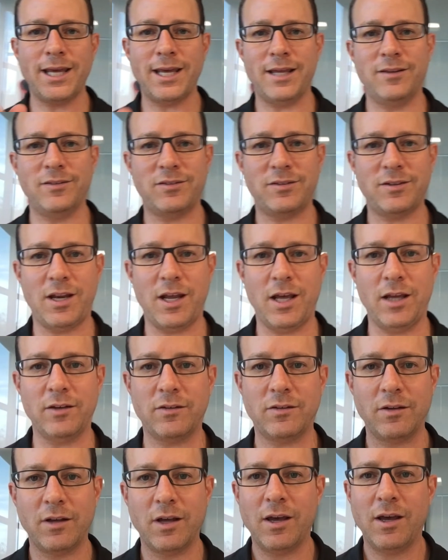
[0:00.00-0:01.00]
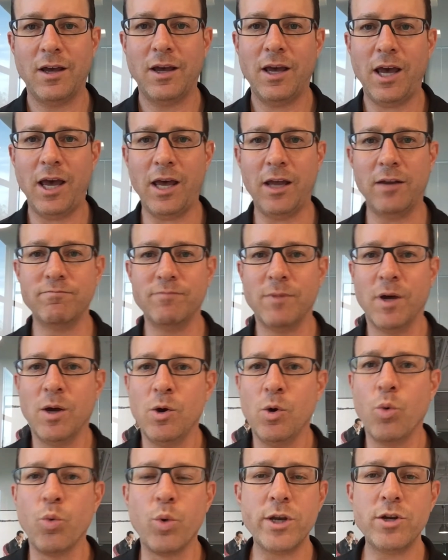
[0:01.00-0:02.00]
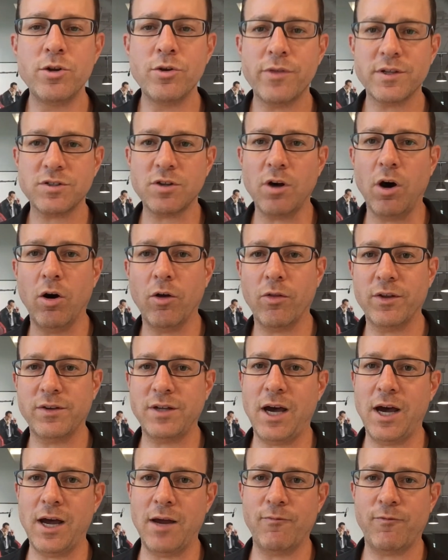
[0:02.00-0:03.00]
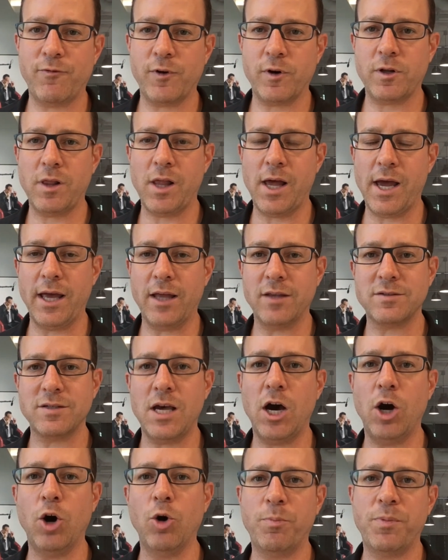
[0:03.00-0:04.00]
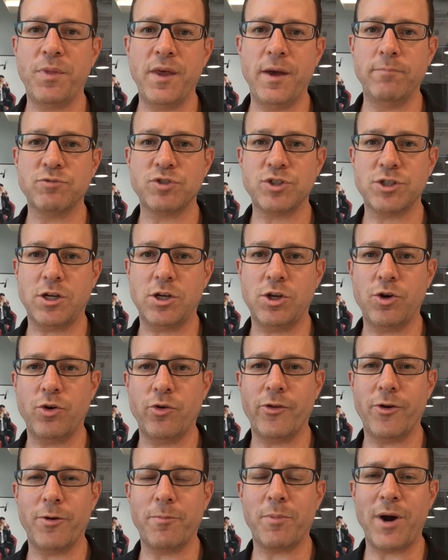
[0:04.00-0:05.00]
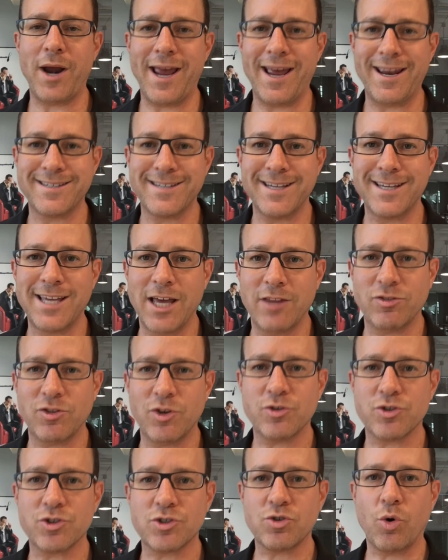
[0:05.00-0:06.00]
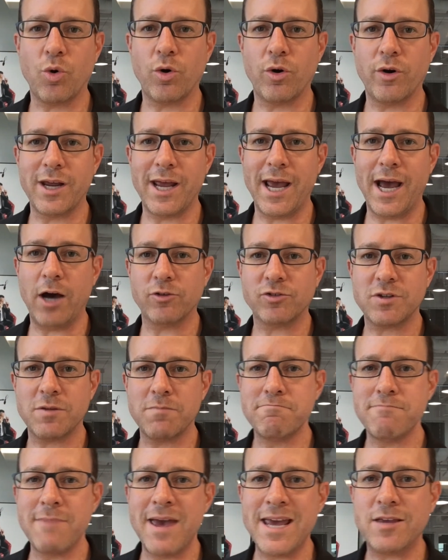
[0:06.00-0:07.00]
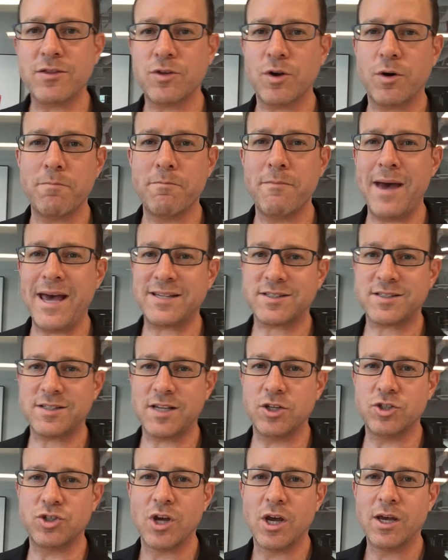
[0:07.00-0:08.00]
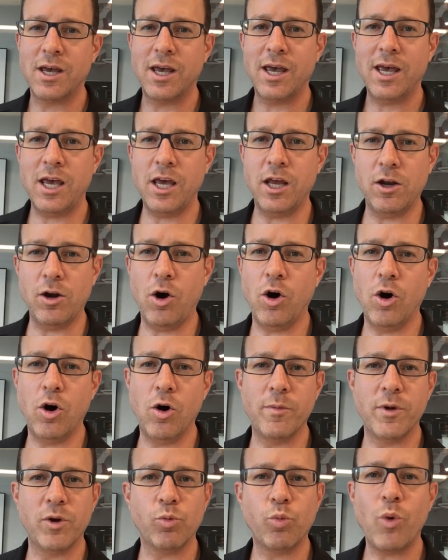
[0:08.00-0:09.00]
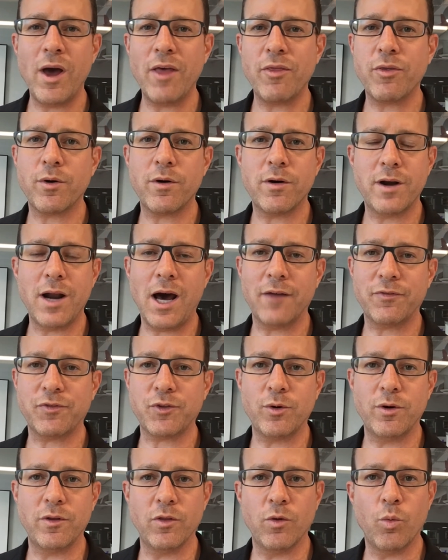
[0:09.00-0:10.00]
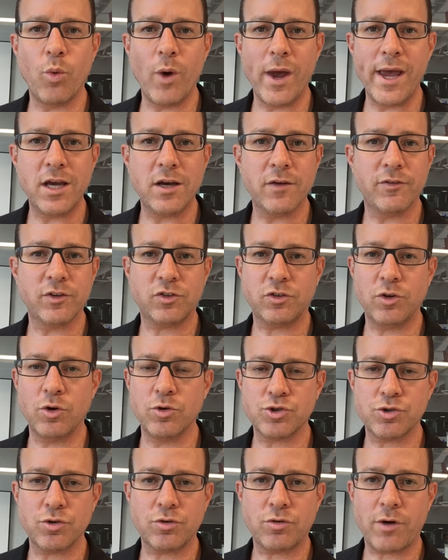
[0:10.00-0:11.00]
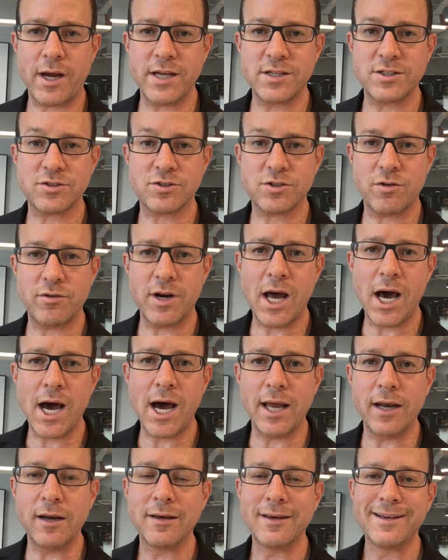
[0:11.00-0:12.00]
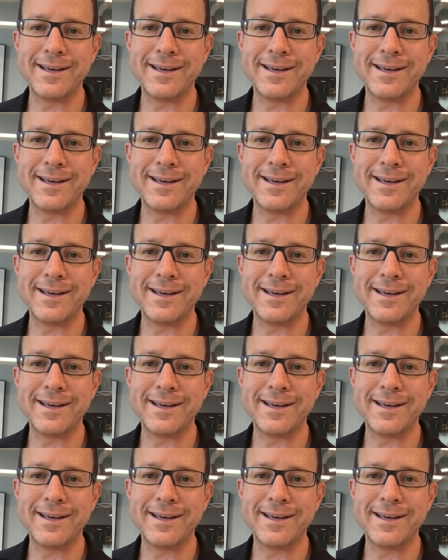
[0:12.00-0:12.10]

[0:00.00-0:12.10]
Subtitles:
incident. And we do this all the time for clients, help them secure their brand, to get their story out, to make their message hit home. And whether or not they're in the wake of a social crisis or not,